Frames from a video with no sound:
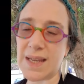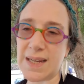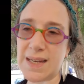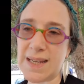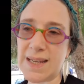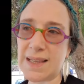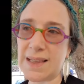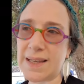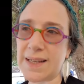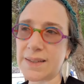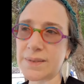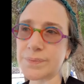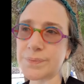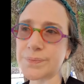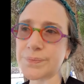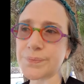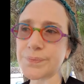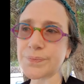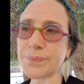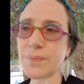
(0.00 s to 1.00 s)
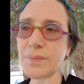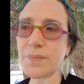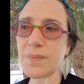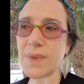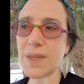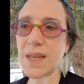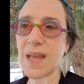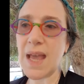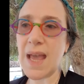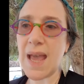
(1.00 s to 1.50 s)
in healing.
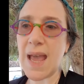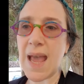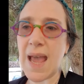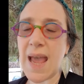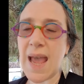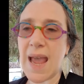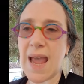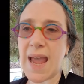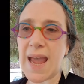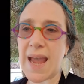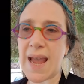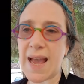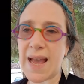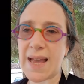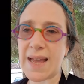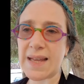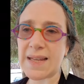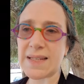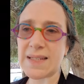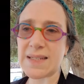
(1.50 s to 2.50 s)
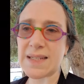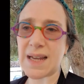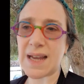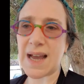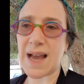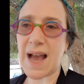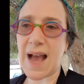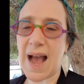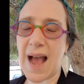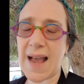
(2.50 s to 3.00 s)
And
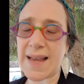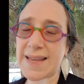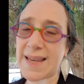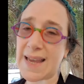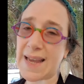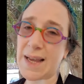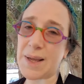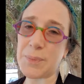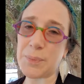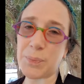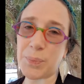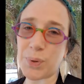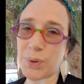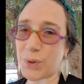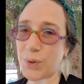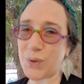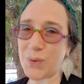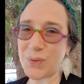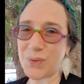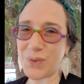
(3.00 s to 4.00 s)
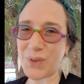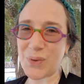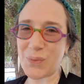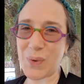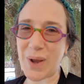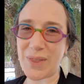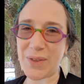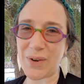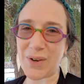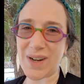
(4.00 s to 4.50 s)
I can't prove
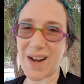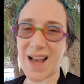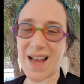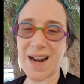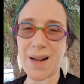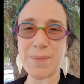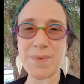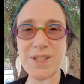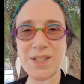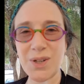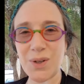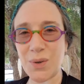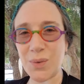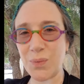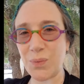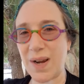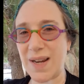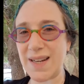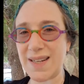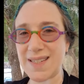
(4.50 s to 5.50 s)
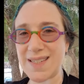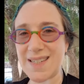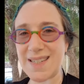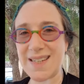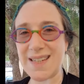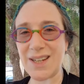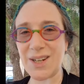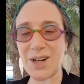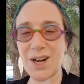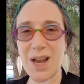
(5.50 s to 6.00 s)
whether or not, I'm still waiting
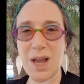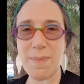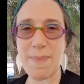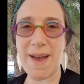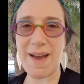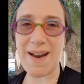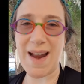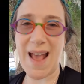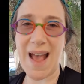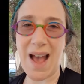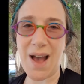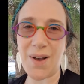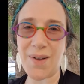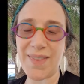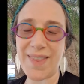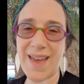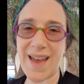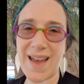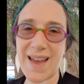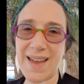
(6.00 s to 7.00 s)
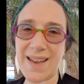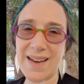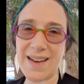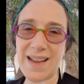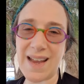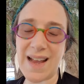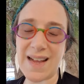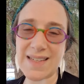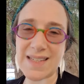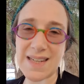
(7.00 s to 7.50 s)
to hear about how that
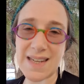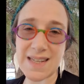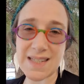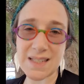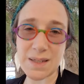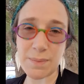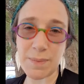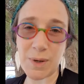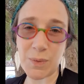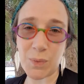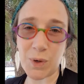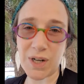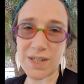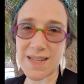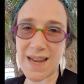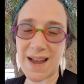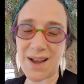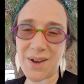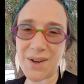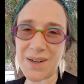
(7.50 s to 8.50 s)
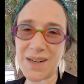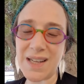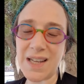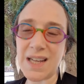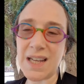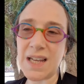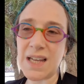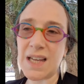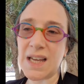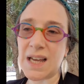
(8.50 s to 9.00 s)
antihistamine worked out
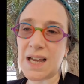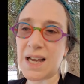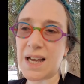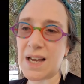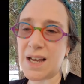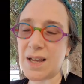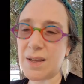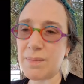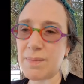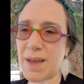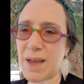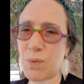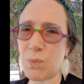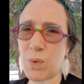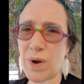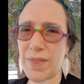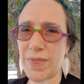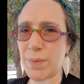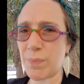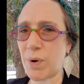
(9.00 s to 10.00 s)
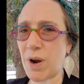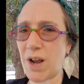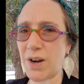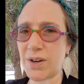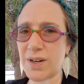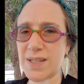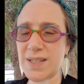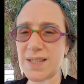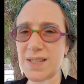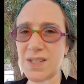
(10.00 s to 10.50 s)
and what the
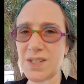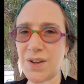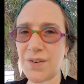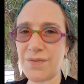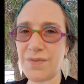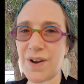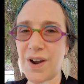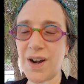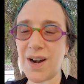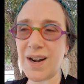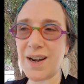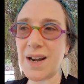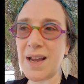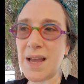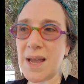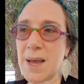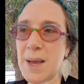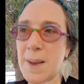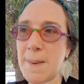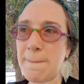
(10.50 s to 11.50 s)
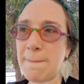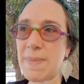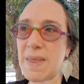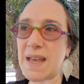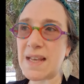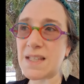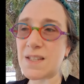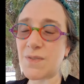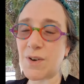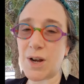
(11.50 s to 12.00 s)
progress is so far.
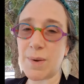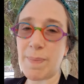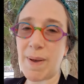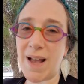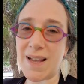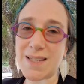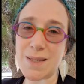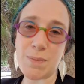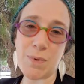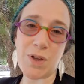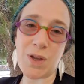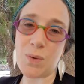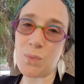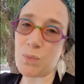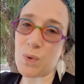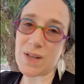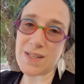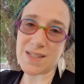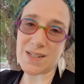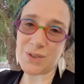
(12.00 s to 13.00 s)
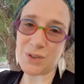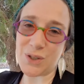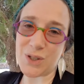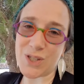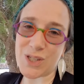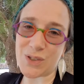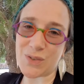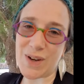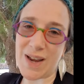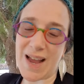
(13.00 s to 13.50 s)
It's very possible it was an
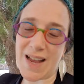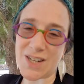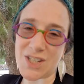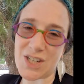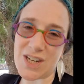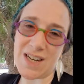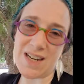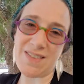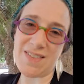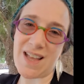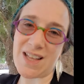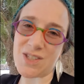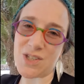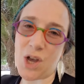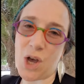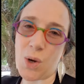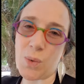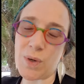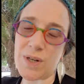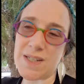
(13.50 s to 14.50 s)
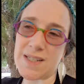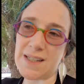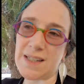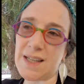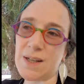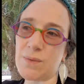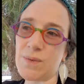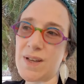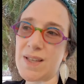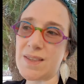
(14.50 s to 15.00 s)
allergic reaction and that's all we're
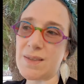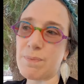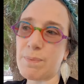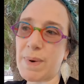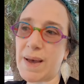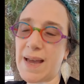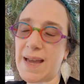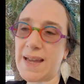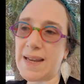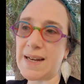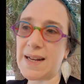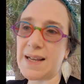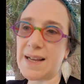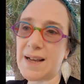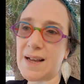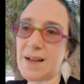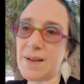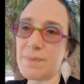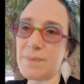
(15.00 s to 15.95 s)
dealing with, but